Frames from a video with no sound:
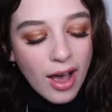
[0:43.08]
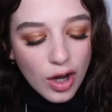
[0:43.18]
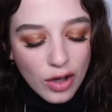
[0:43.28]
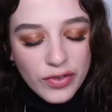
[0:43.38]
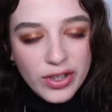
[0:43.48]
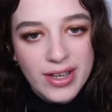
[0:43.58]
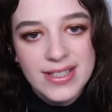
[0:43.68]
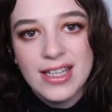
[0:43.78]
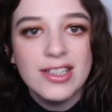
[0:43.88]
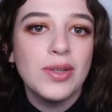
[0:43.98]
a lot of you guys
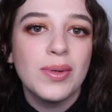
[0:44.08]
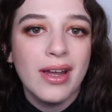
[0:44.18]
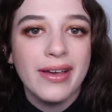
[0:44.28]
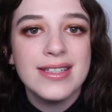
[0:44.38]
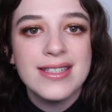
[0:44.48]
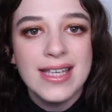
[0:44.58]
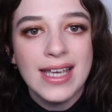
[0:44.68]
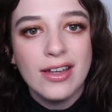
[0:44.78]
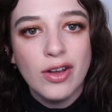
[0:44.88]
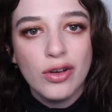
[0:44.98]
said you would like to
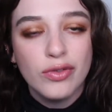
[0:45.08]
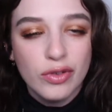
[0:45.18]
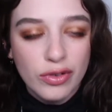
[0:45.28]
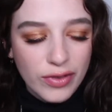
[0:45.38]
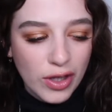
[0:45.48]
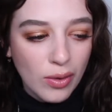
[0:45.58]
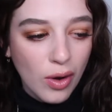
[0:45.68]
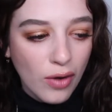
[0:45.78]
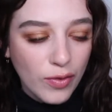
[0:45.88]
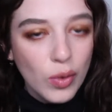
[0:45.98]
see an overall review
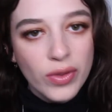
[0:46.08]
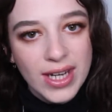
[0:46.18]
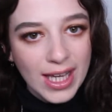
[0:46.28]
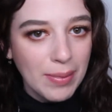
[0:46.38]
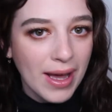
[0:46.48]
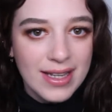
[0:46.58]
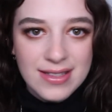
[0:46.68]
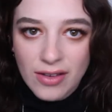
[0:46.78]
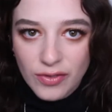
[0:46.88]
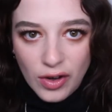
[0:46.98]
of all the Naked palettes
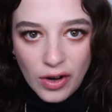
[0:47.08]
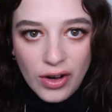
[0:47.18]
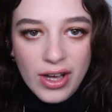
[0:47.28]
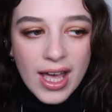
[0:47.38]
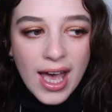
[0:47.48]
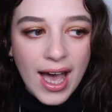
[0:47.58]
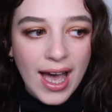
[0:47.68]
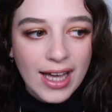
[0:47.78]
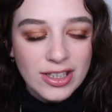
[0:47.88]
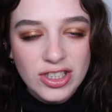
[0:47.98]
I've got
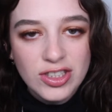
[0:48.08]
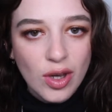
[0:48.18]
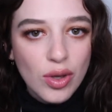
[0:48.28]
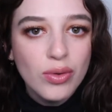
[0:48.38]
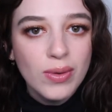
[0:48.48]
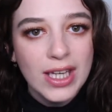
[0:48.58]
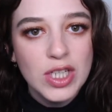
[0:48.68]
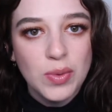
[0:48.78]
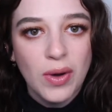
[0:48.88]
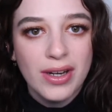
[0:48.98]
and just go through
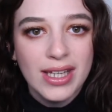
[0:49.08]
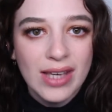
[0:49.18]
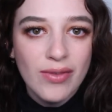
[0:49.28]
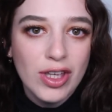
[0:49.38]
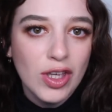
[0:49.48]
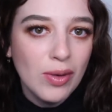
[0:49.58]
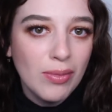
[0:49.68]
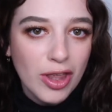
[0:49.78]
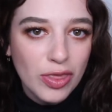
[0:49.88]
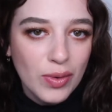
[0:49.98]
each one giving you
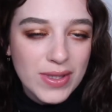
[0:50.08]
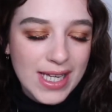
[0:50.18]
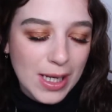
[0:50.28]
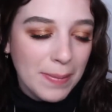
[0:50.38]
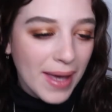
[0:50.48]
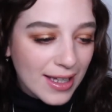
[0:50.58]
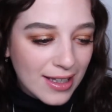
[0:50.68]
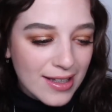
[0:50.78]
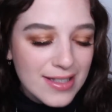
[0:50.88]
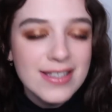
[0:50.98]
my thoughts and
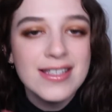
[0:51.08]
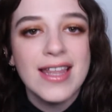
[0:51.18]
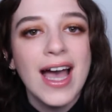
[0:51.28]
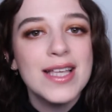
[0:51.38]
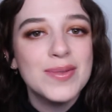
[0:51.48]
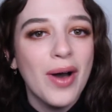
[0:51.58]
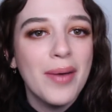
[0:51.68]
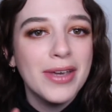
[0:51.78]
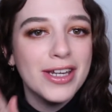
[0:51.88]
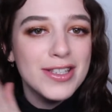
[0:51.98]
opinions so that is what
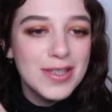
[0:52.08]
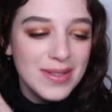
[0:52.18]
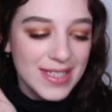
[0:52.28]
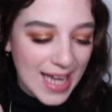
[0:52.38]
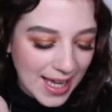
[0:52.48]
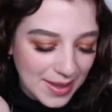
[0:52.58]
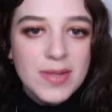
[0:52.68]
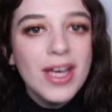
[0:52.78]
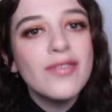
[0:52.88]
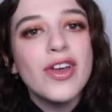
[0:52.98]
I'm going to do today.
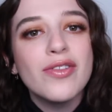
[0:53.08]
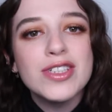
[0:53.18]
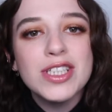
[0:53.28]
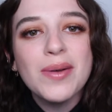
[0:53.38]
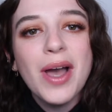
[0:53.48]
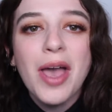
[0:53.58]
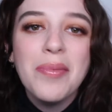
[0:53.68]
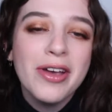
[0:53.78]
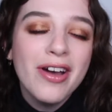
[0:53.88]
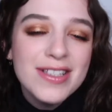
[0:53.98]
So without further ado, I
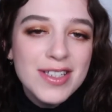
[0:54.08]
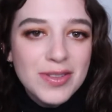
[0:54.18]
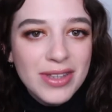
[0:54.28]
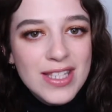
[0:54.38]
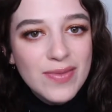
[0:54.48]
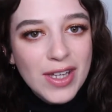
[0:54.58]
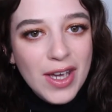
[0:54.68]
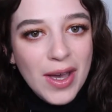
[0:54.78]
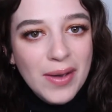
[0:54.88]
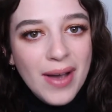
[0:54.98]
hope you guys enjoyed this
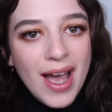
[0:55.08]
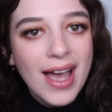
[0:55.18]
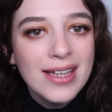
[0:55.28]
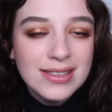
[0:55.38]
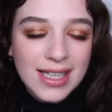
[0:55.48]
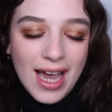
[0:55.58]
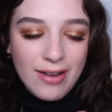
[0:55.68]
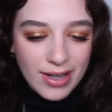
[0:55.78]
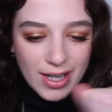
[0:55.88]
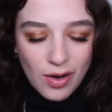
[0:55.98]
video and
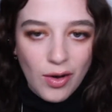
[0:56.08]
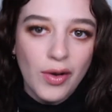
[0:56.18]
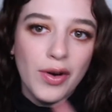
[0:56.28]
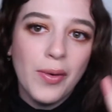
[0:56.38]
carry on